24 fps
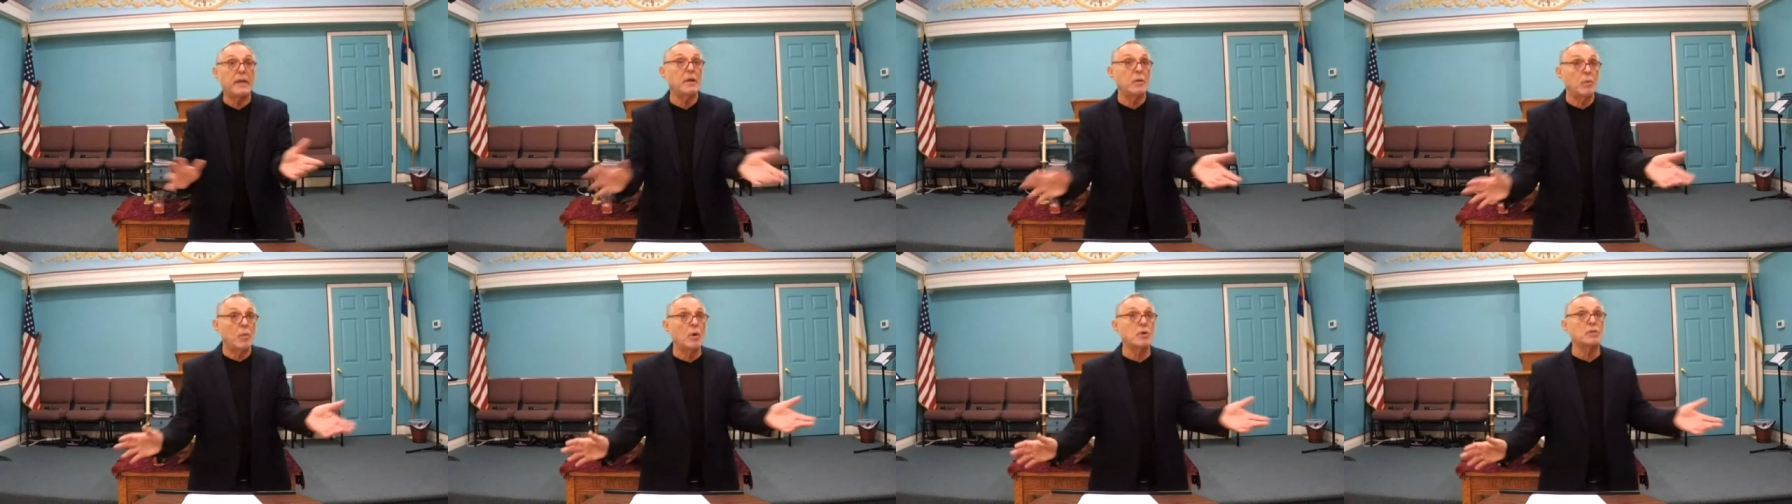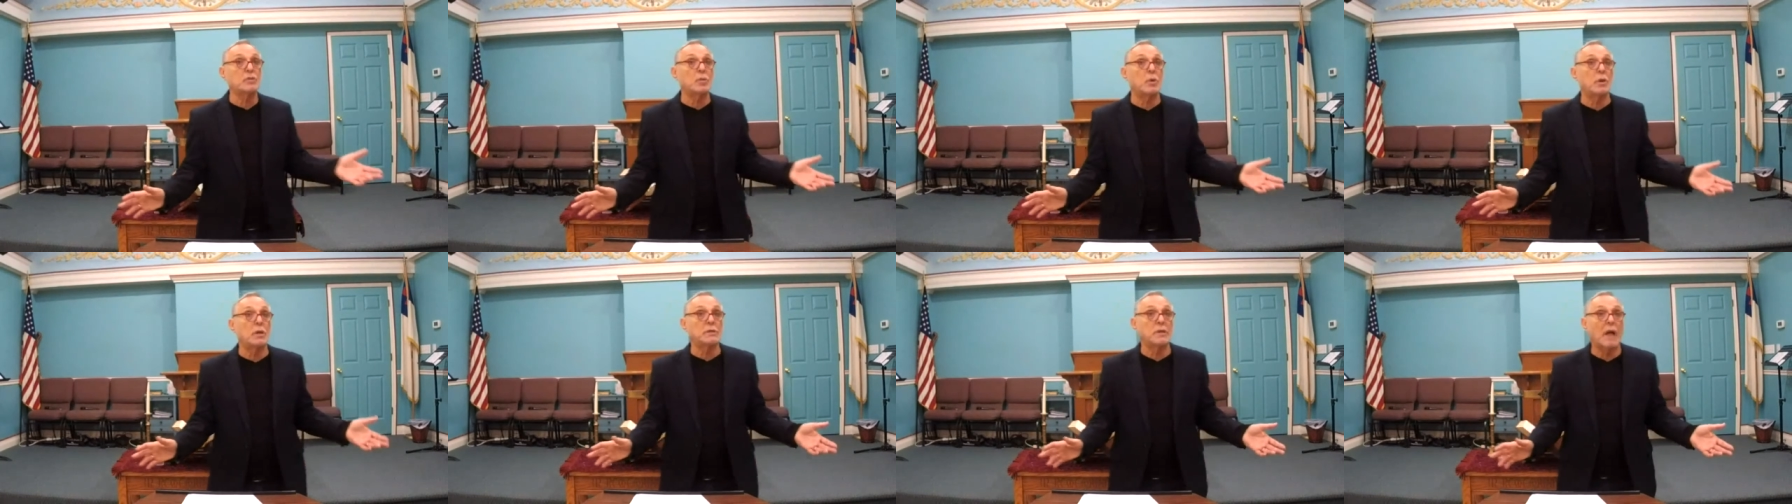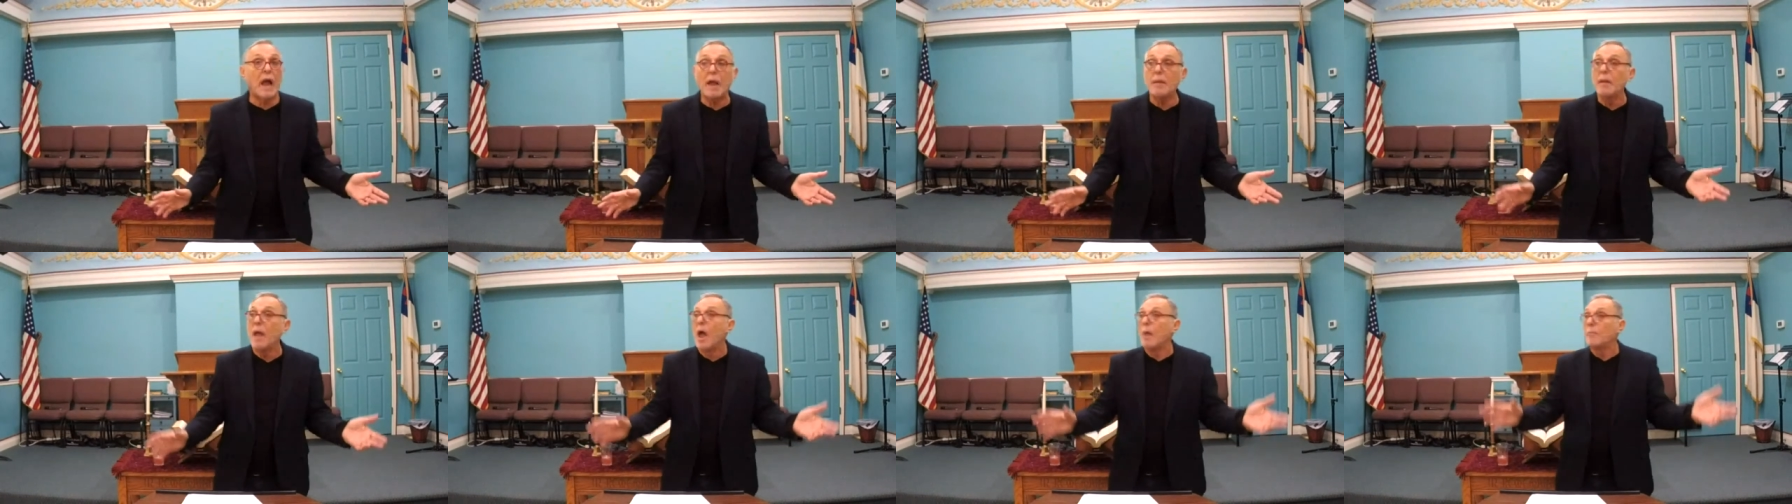and get worse all the
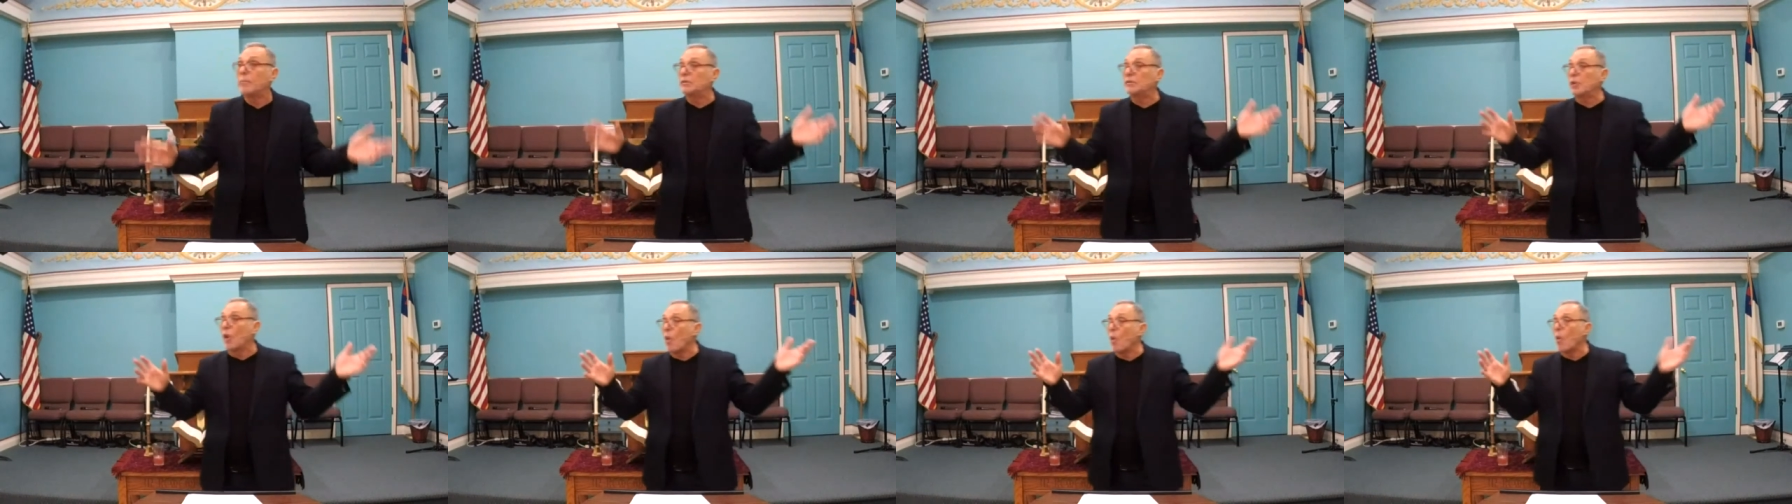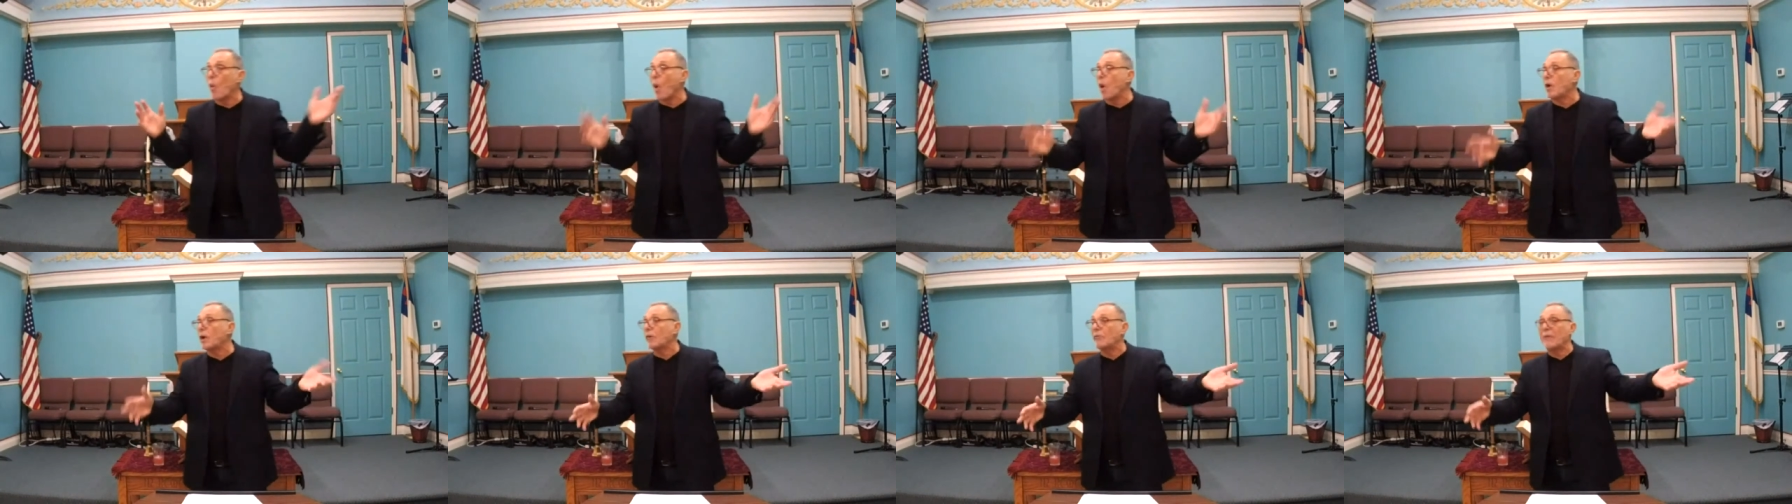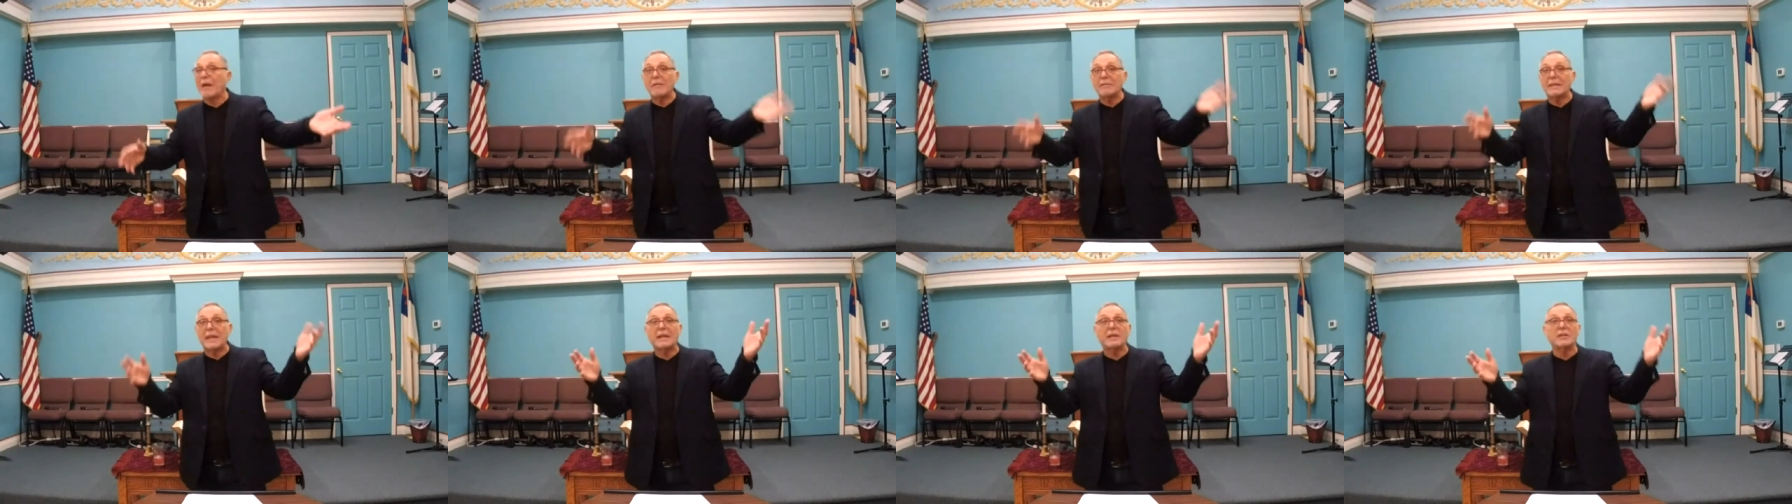time, but don't walk
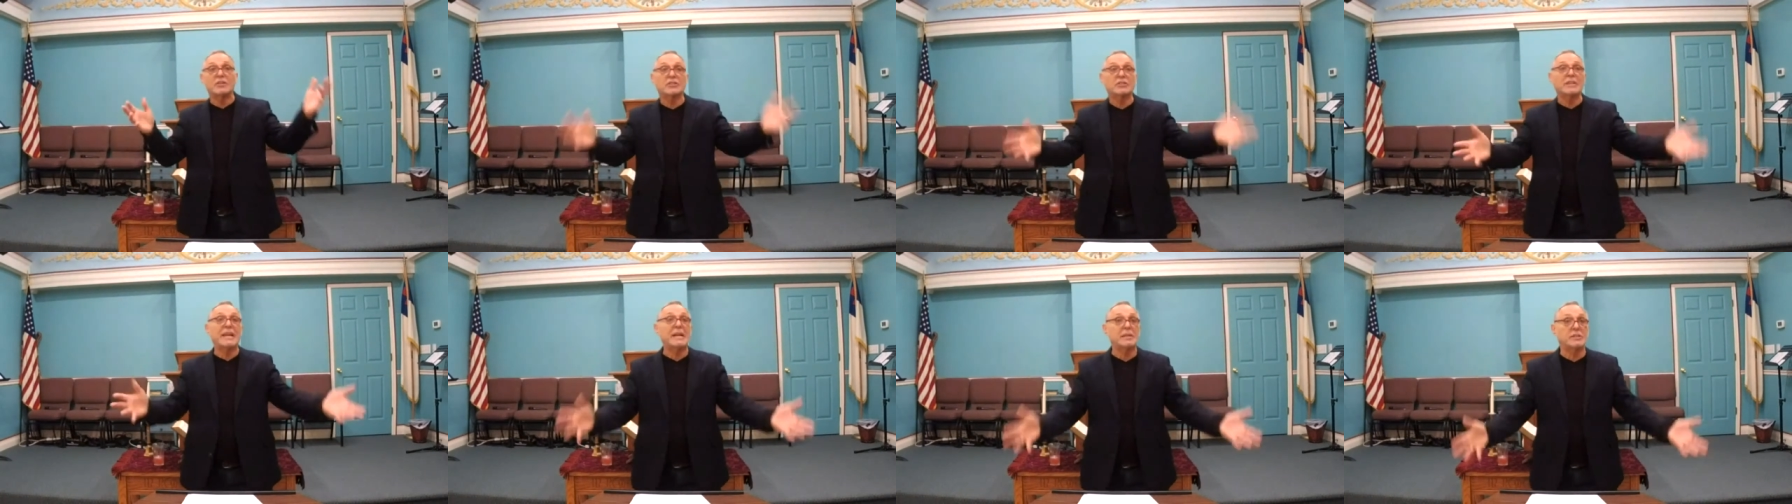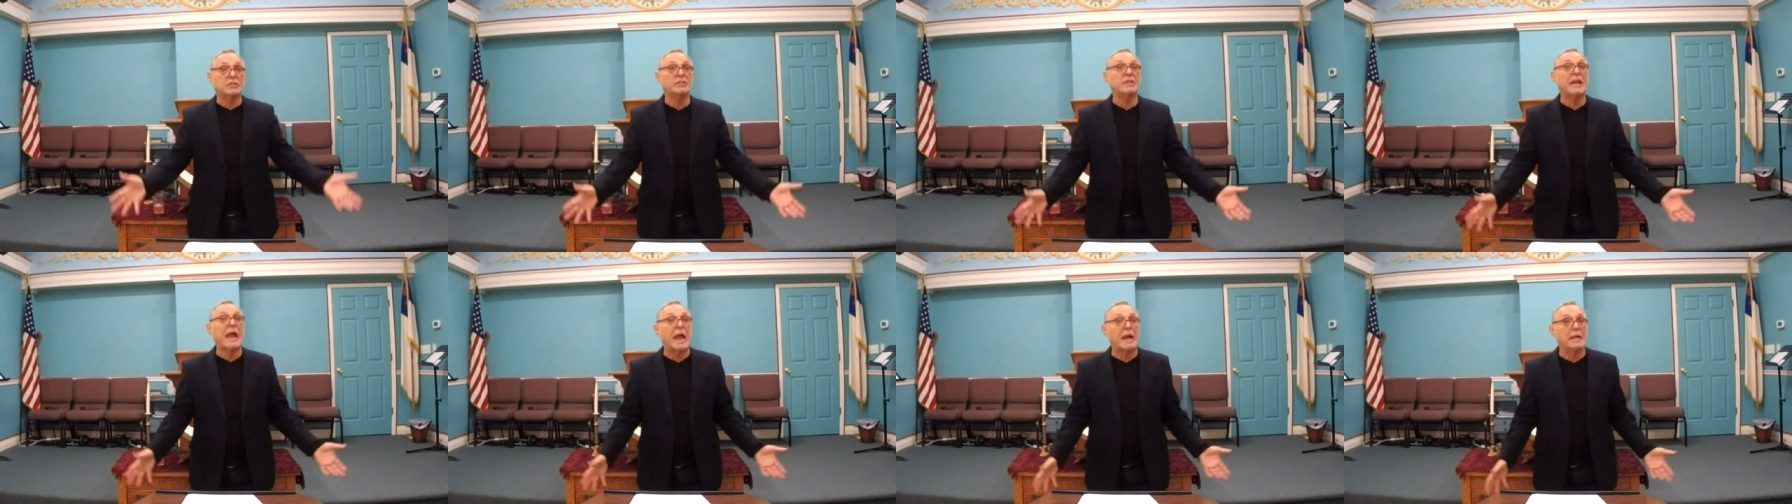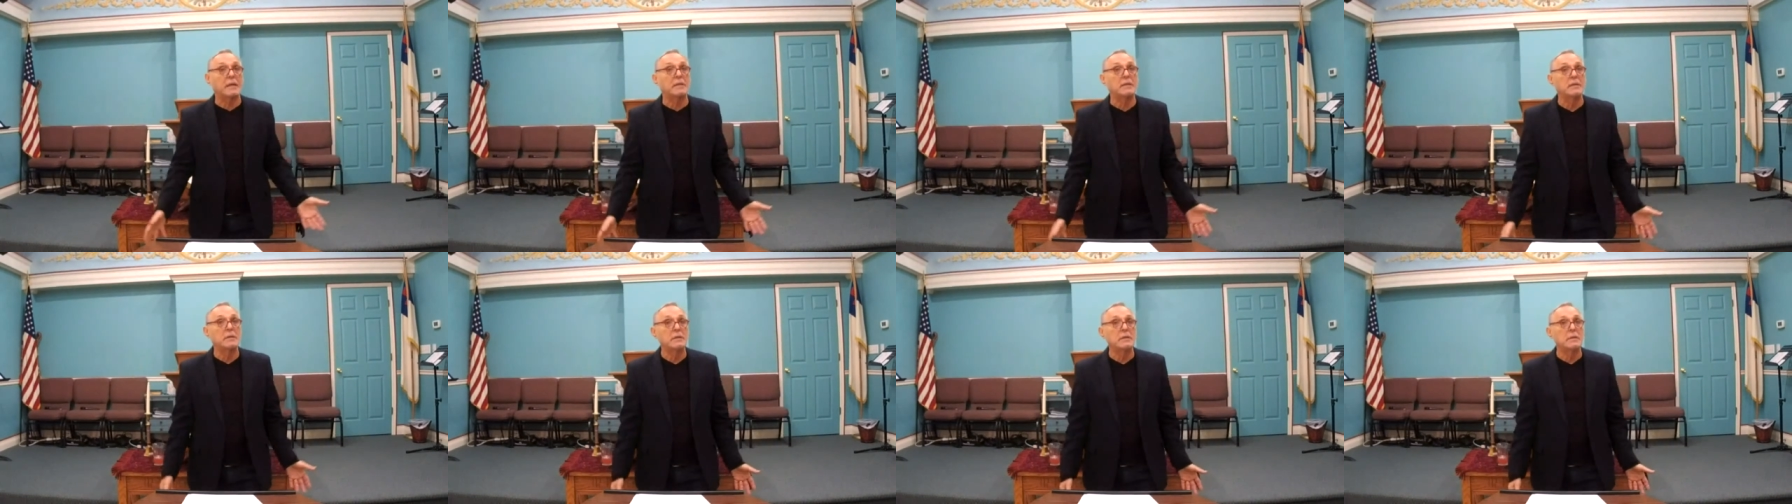around like a sad
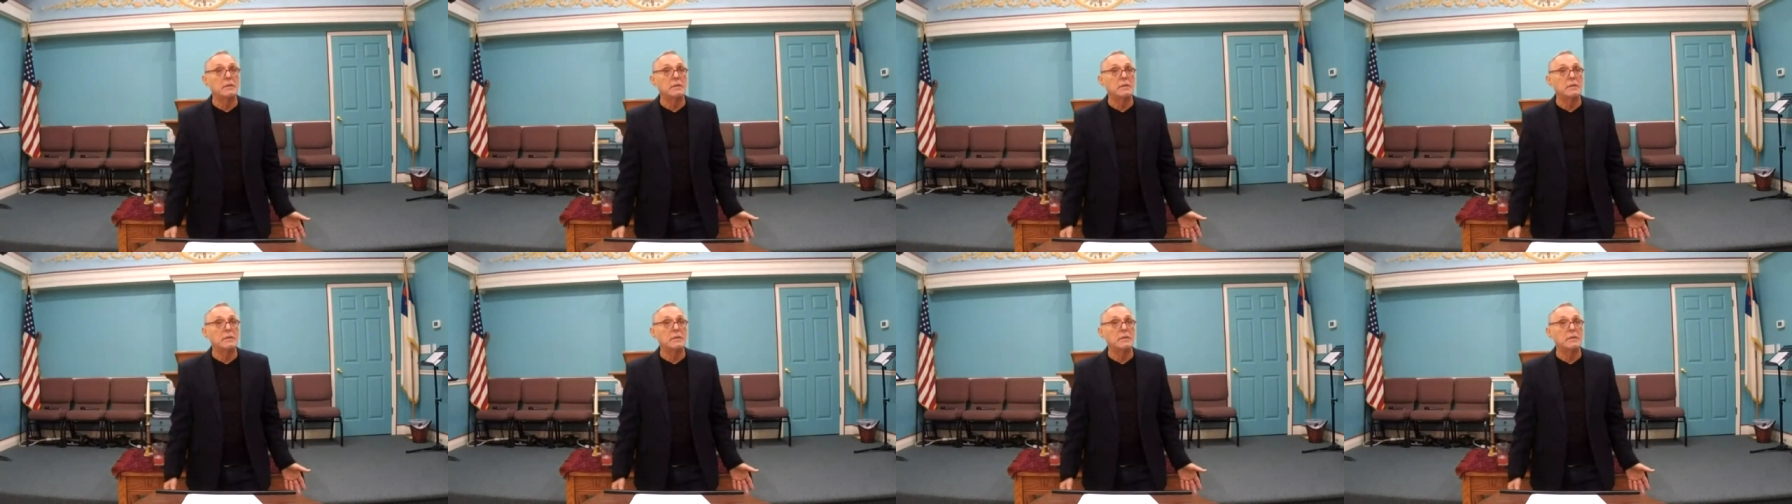sack.